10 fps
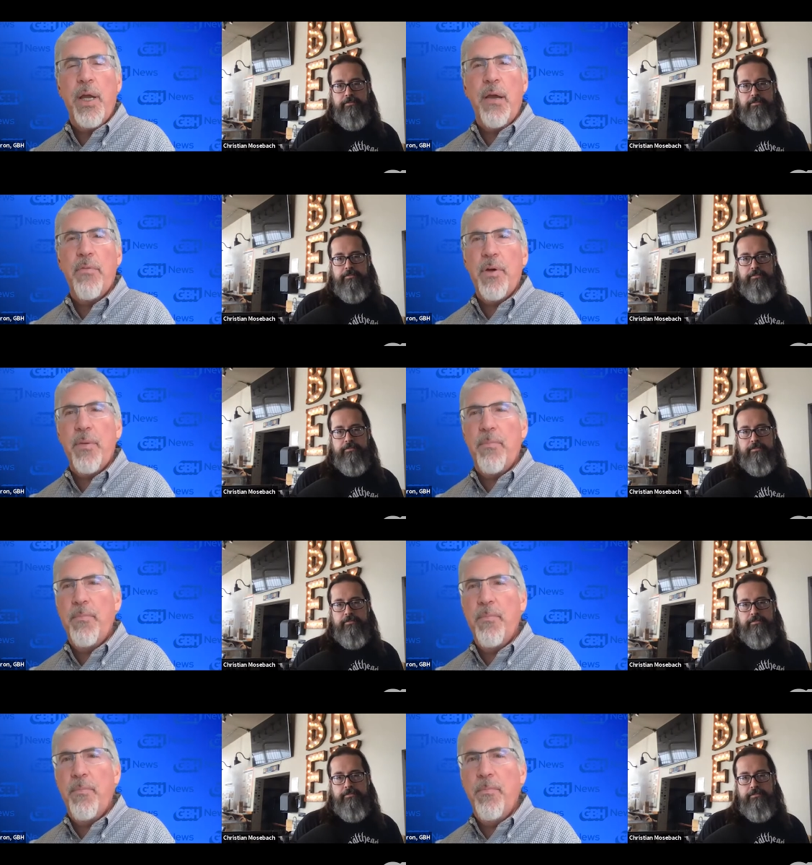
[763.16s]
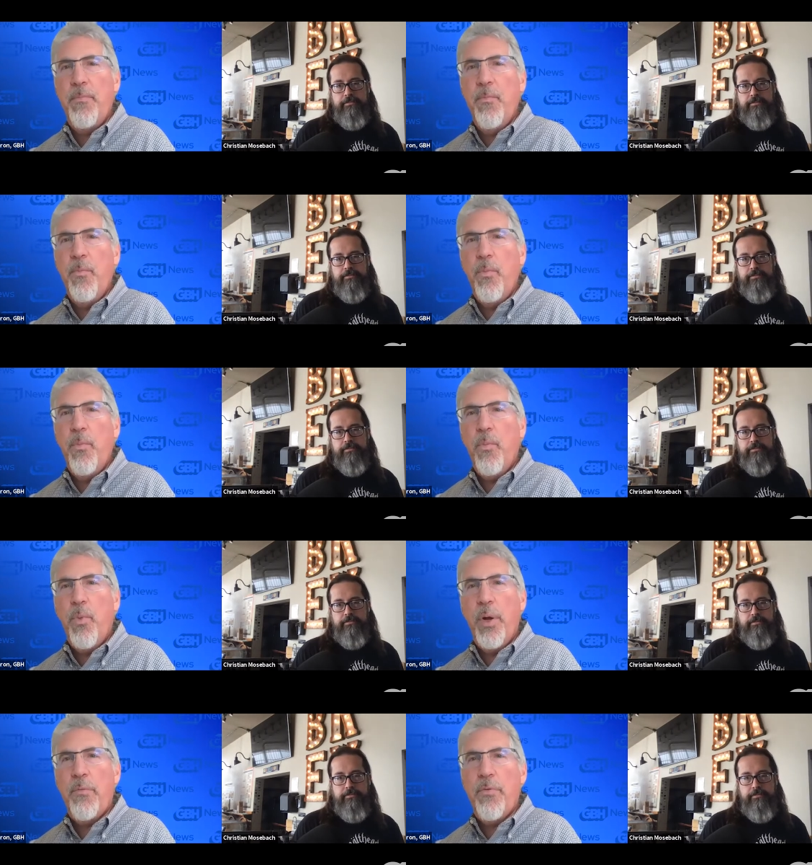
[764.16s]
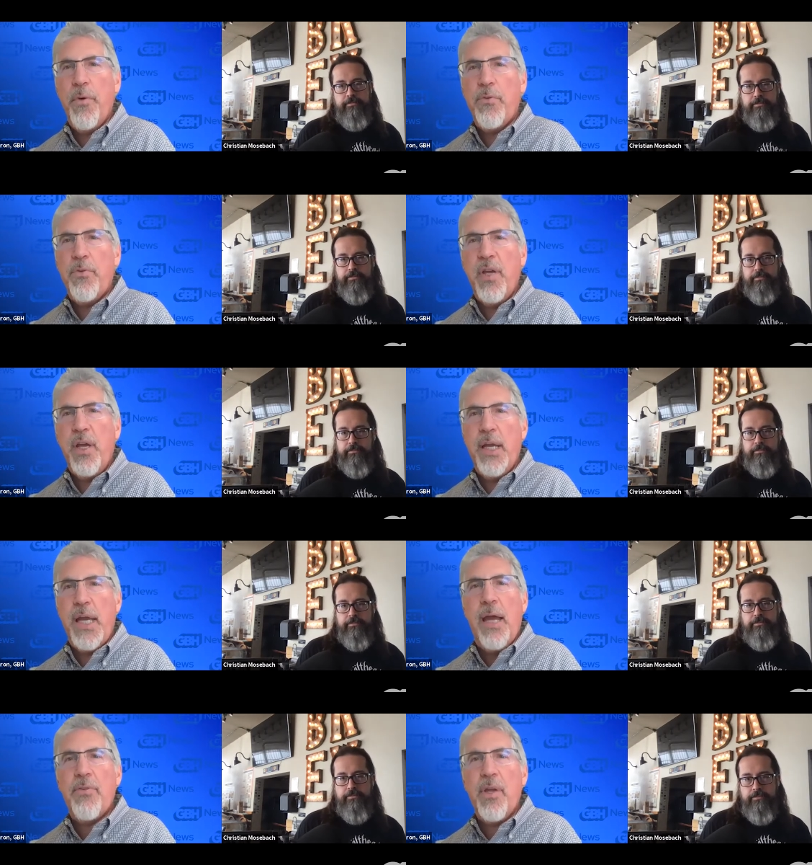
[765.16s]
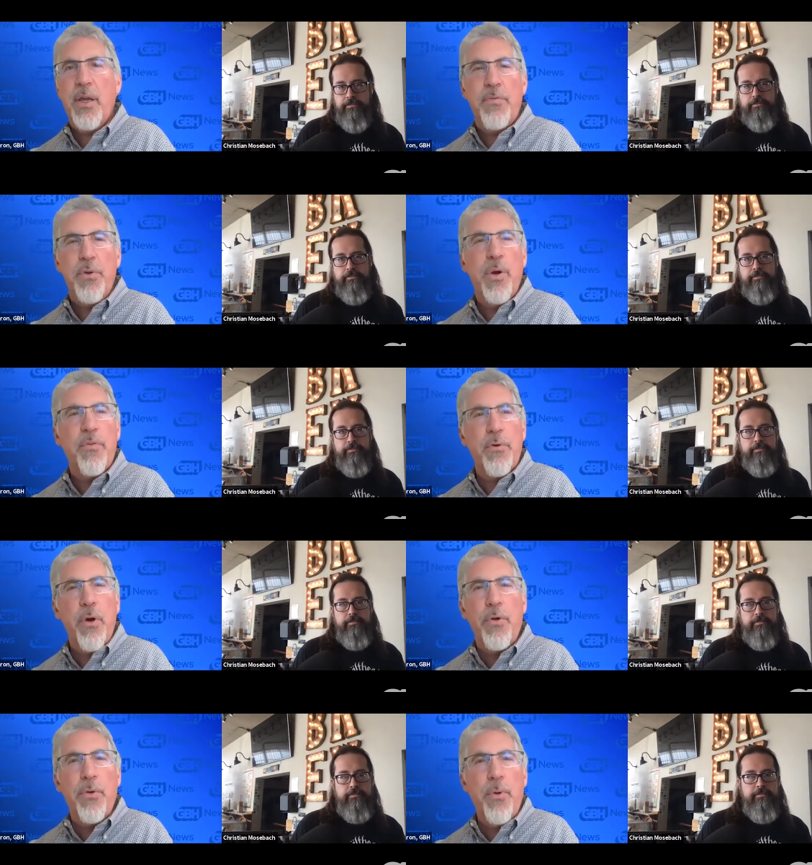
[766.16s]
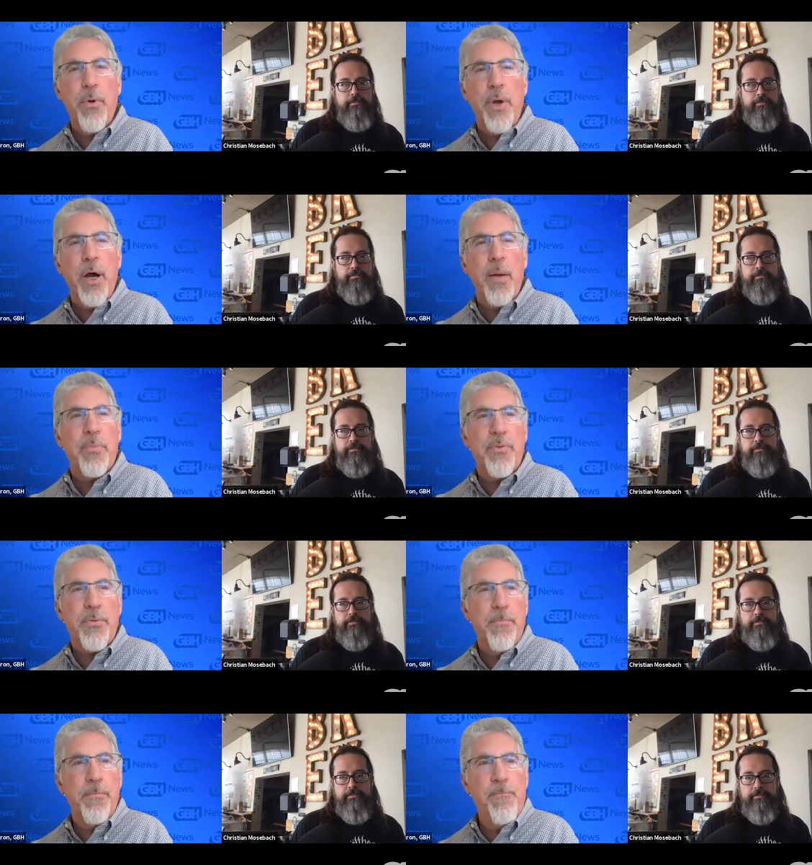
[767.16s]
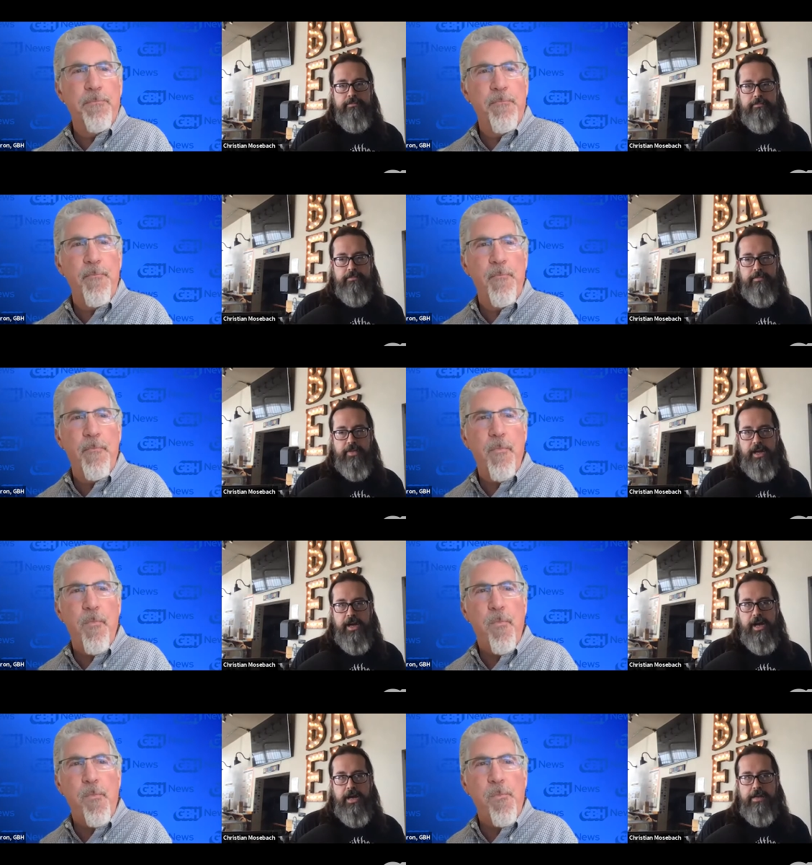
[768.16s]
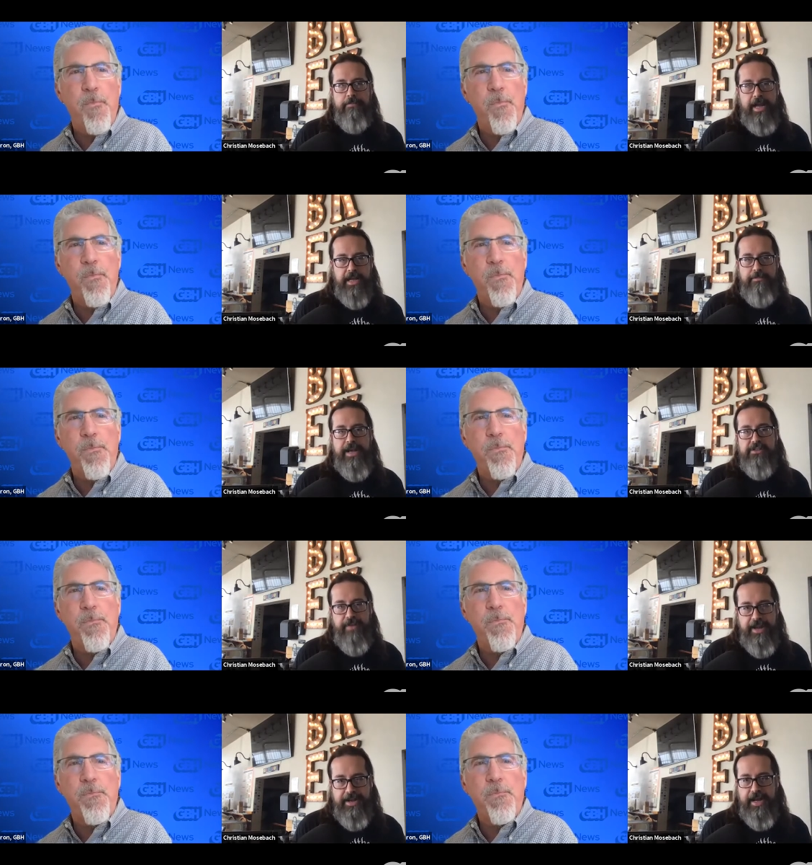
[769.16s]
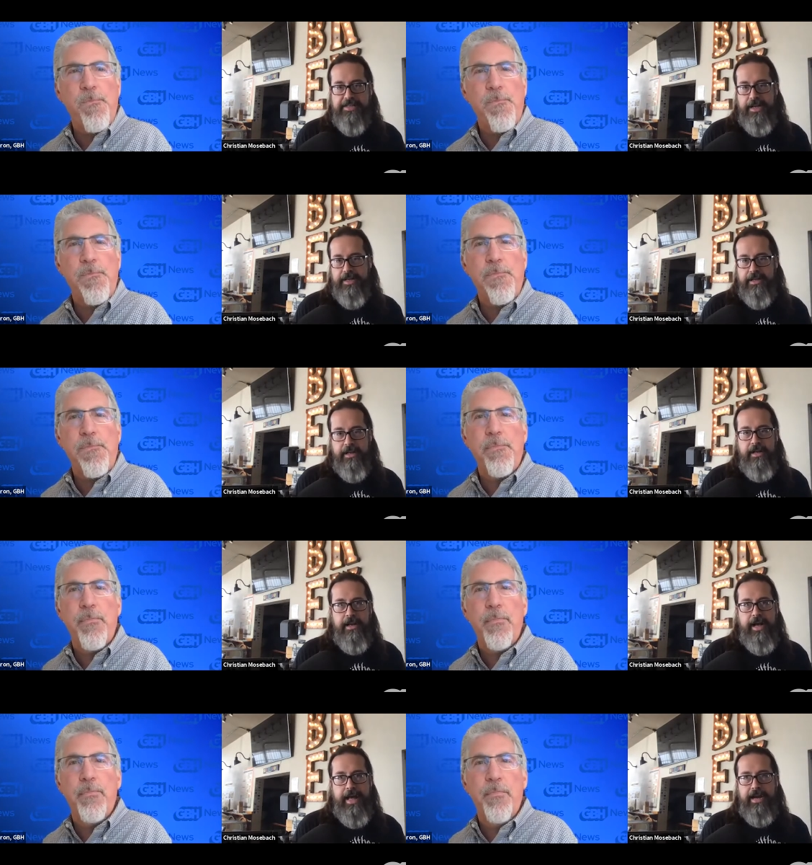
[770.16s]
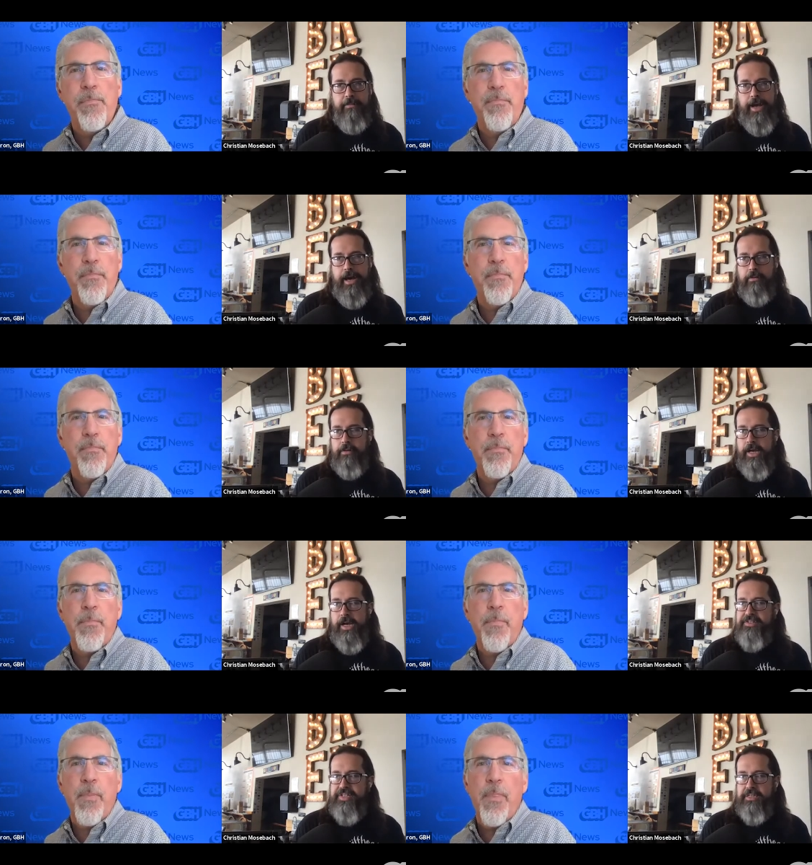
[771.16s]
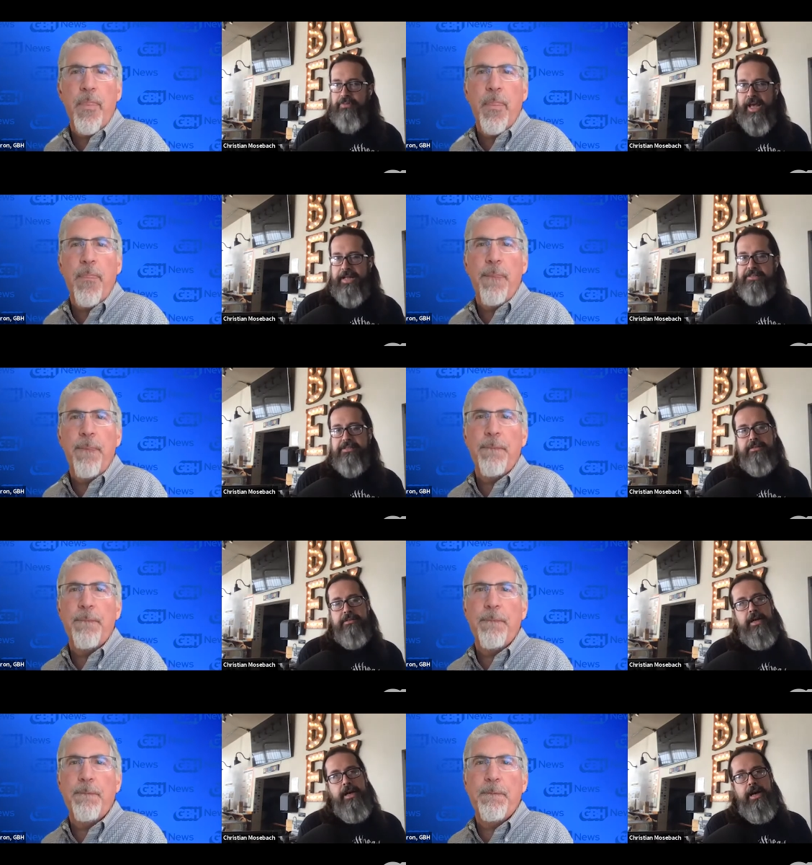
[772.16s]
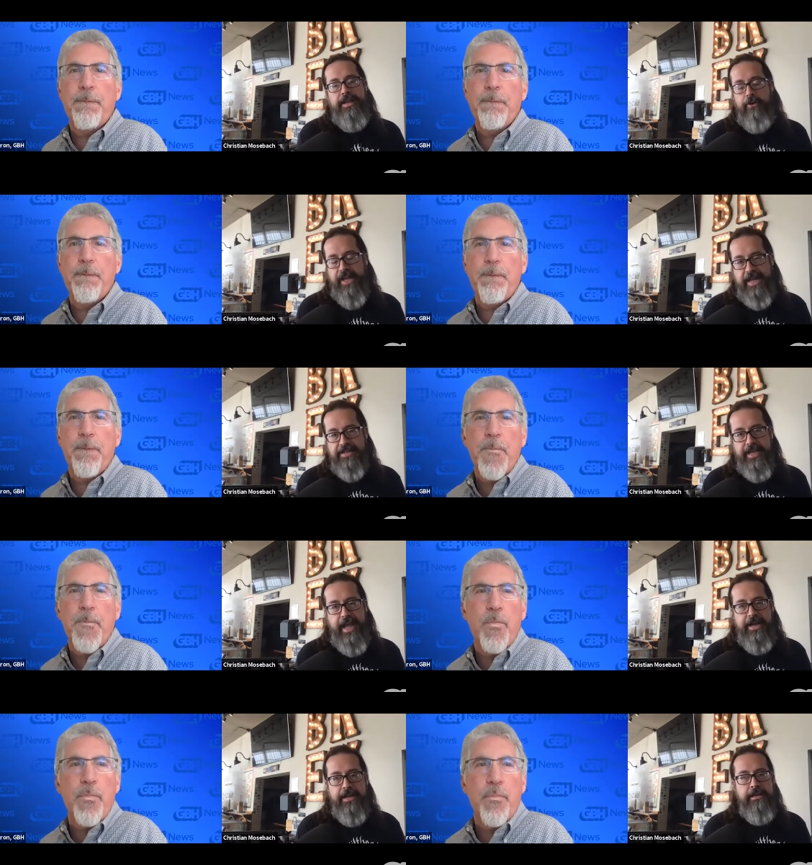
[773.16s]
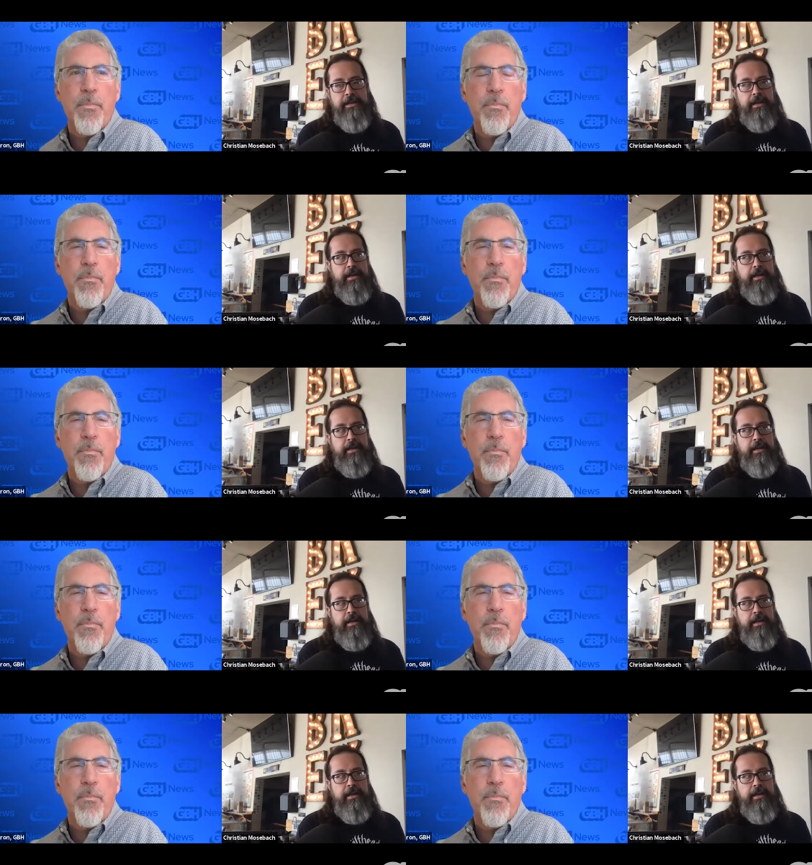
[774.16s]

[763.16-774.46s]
Speaker 1: we have a, one of the folks attending asking if you ever grow your own hops.
Speaker 2: Uh, back in Pennsylvania, I did. I had about, uh, six plants. Uh, they were Cascade.